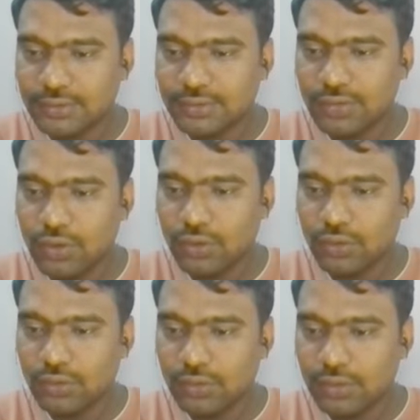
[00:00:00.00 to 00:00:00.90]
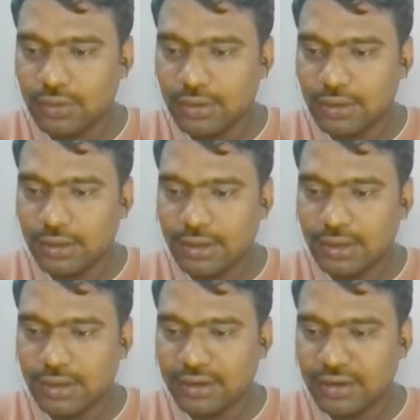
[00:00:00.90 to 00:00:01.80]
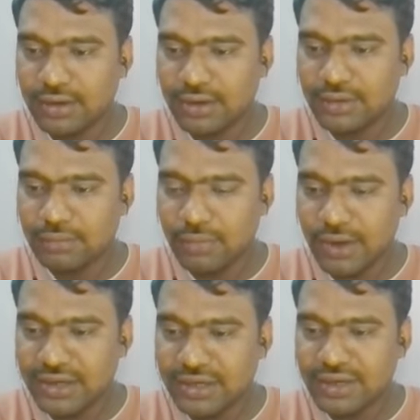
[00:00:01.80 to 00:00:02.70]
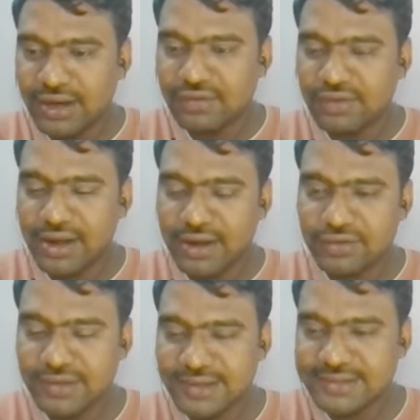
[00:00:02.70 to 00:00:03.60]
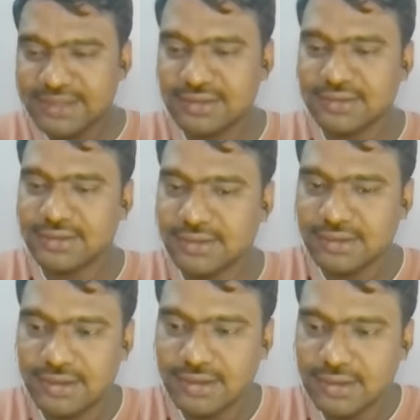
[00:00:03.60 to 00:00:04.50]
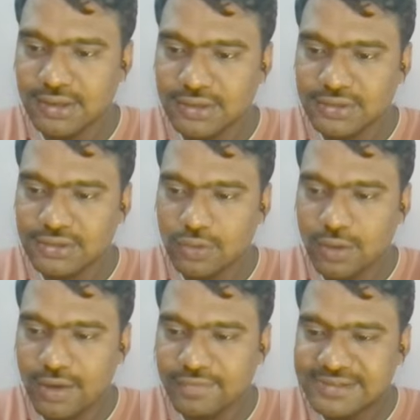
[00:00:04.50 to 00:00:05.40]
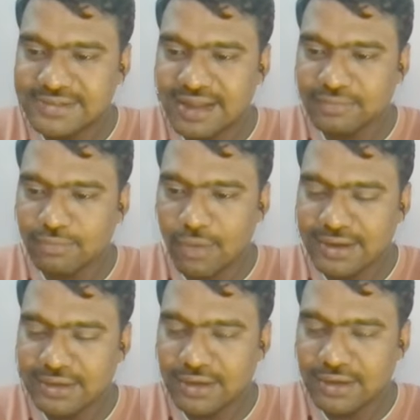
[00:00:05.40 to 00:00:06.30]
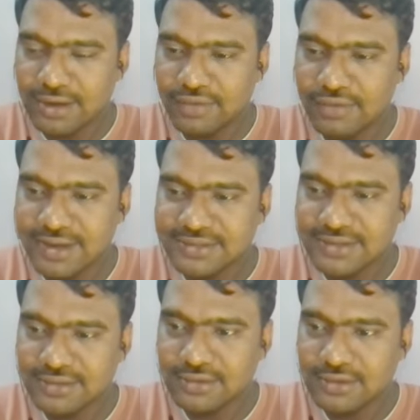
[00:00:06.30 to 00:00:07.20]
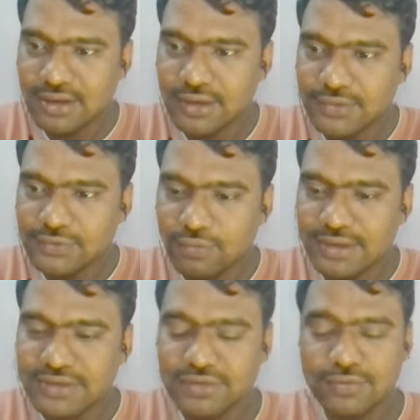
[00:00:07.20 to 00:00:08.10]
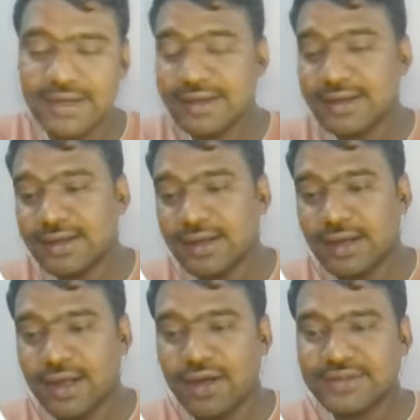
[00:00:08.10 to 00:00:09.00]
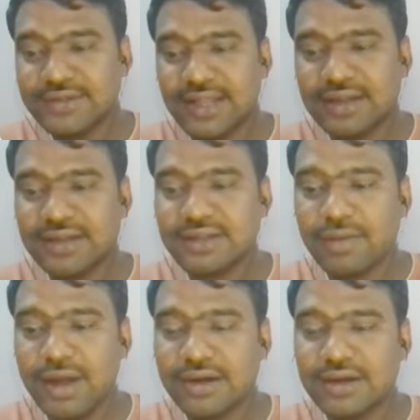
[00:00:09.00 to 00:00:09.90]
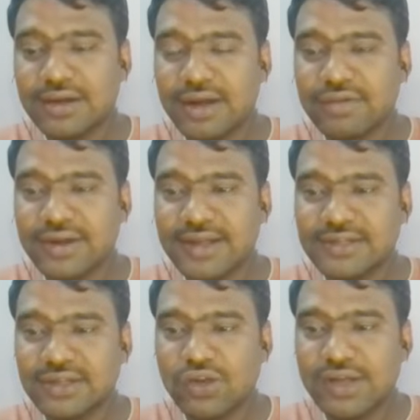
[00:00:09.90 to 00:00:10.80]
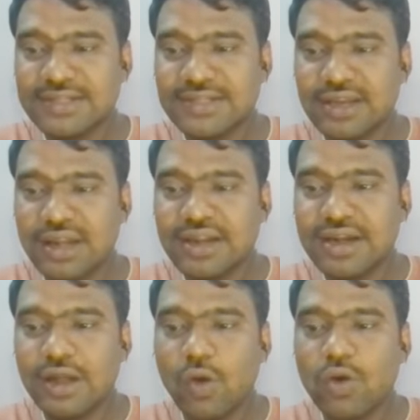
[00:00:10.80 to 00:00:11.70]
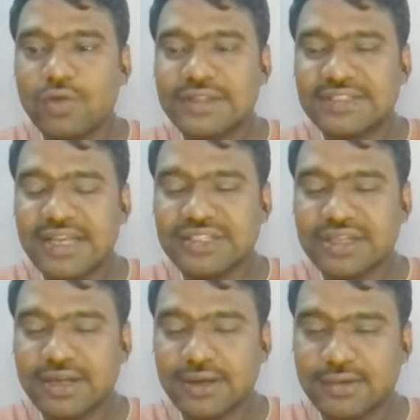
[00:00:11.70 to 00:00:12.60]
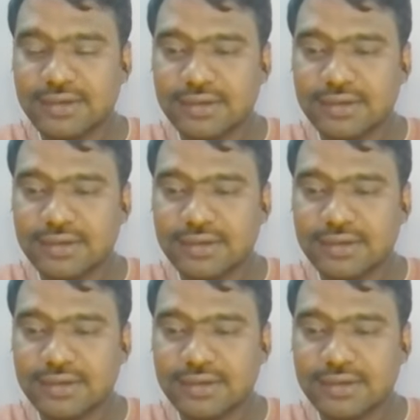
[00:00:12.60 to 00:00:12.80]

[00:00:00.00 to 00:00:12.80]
So here marketing and advertising. So I will select marketing and advertising. So once we have selected the marketing advertising, you can see data count will change here.